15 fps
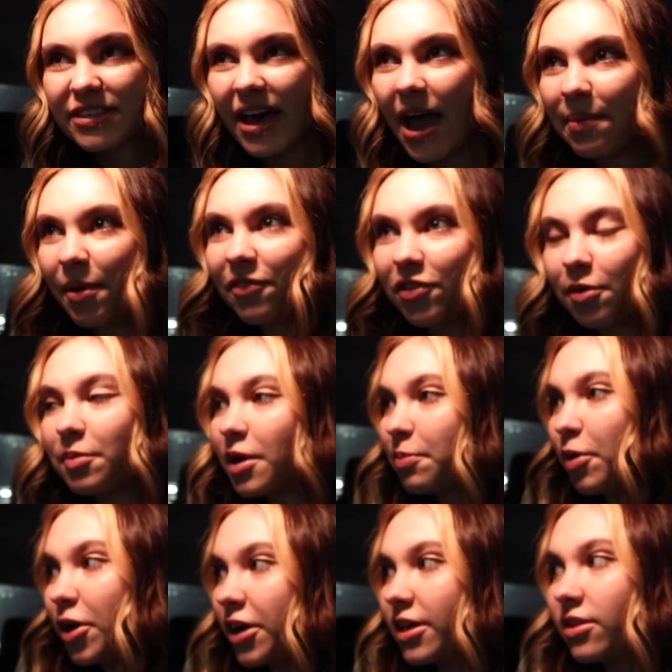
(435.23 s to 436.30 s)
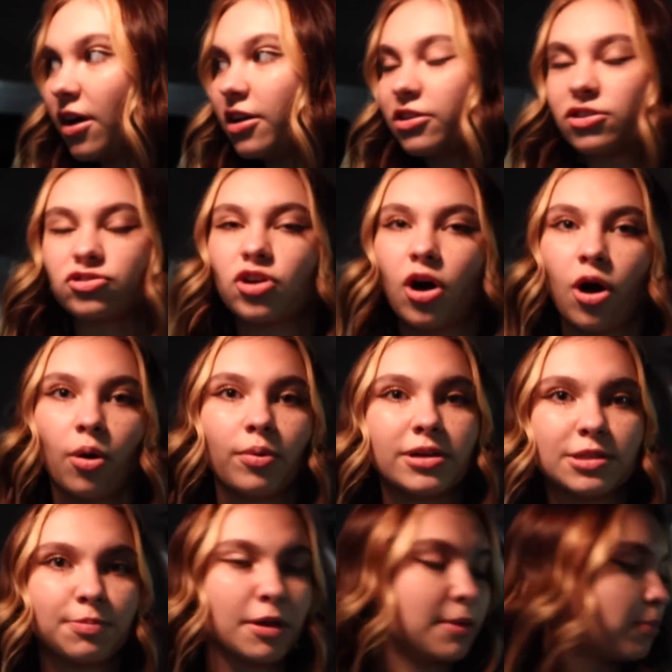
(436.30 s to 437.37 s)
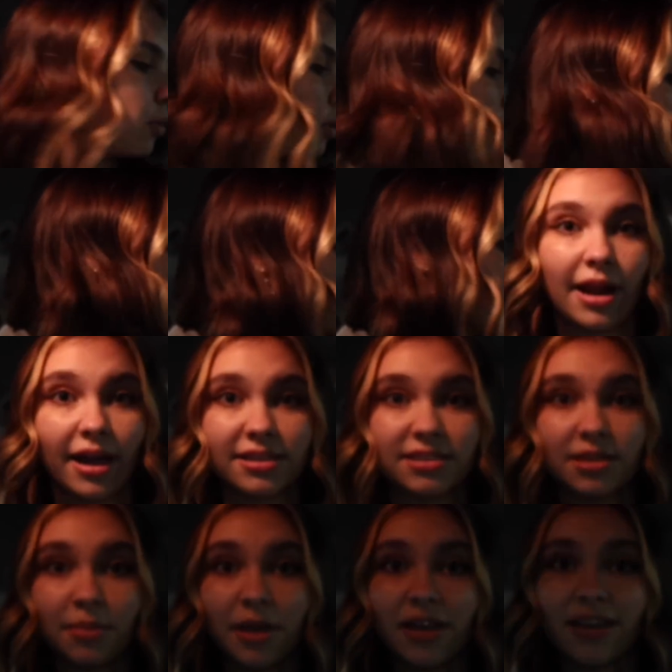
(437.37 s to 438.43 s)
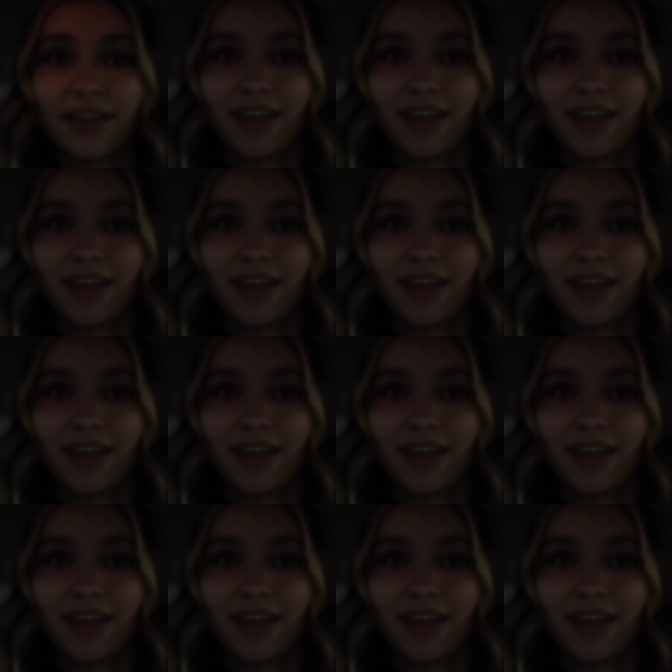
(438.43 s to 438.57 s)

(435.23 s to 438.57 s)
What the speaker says: time I film in a parking lot, there's always people next to me.